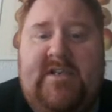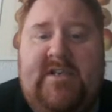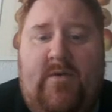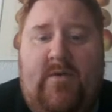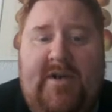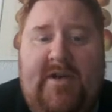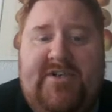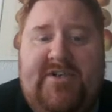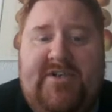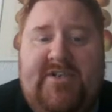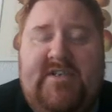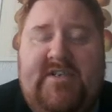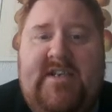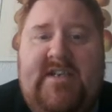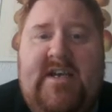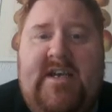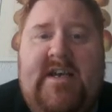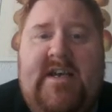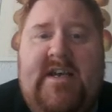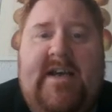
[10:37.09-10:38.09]

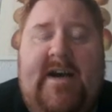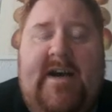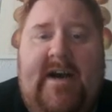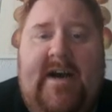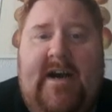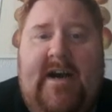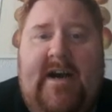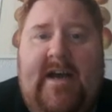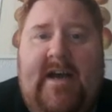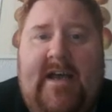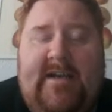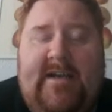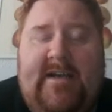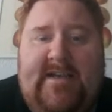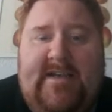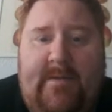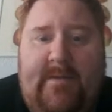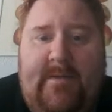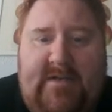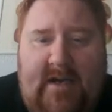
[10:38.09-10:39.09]
and tape
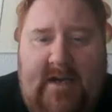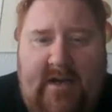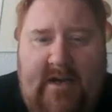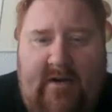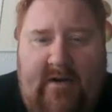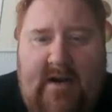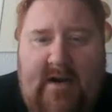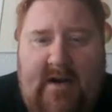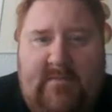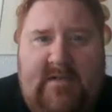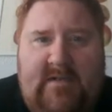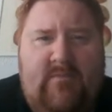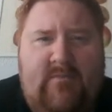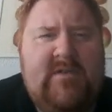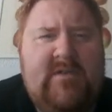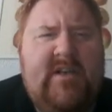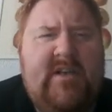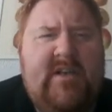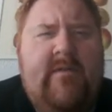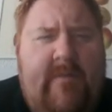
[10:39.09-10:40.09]
diagrams. What's confusing you
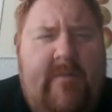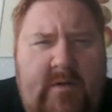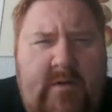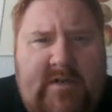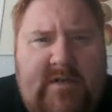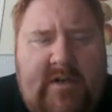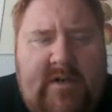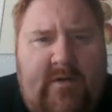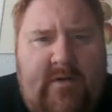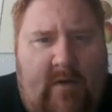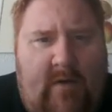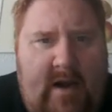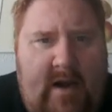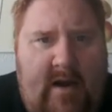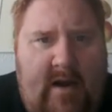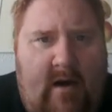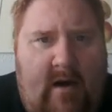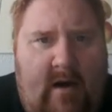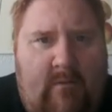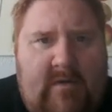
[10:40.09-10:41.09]
right now? What's
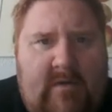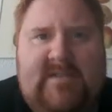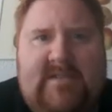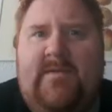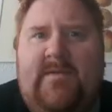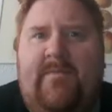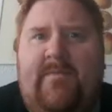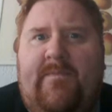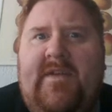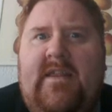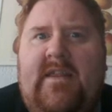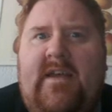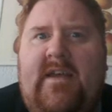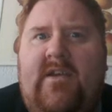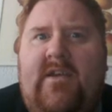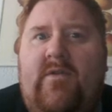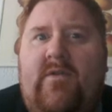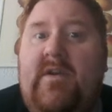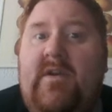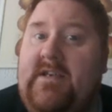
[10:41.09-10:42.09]
something that you need to go
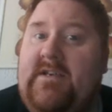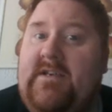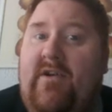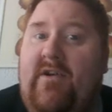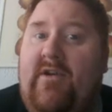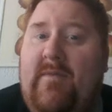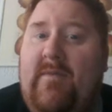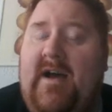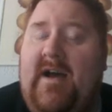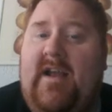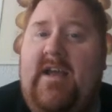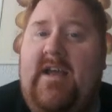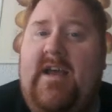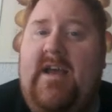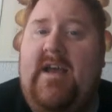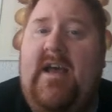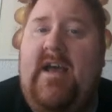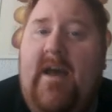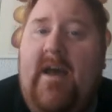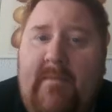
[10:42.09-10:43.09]
back and maybe look at
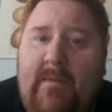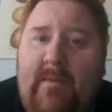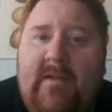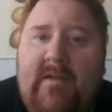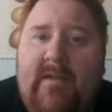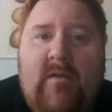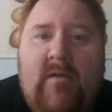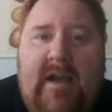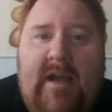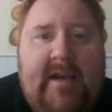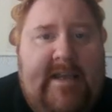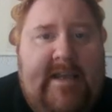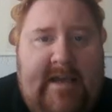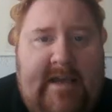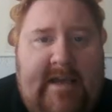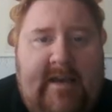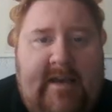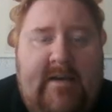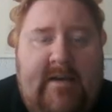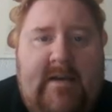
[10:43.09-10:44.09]
again? Make
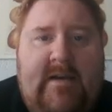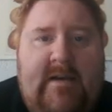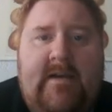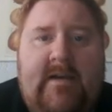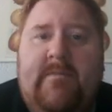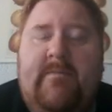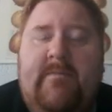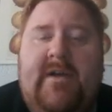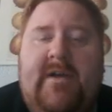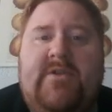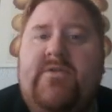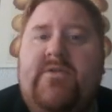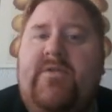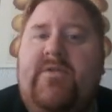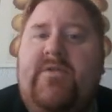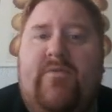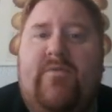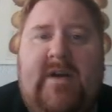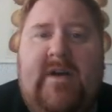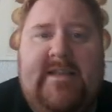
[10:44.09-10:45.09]
sure you write that down
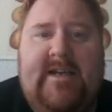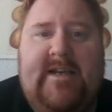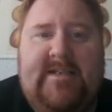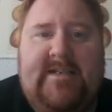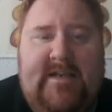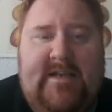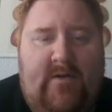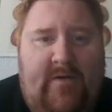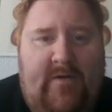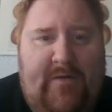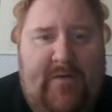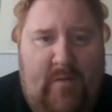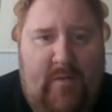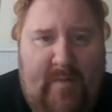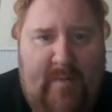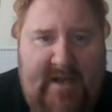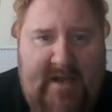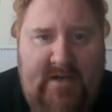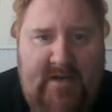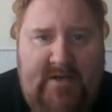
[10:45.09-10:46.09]
on your page
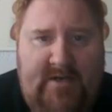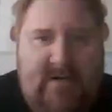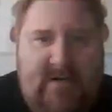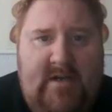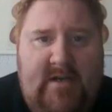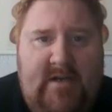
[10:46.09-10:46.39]
and then post it to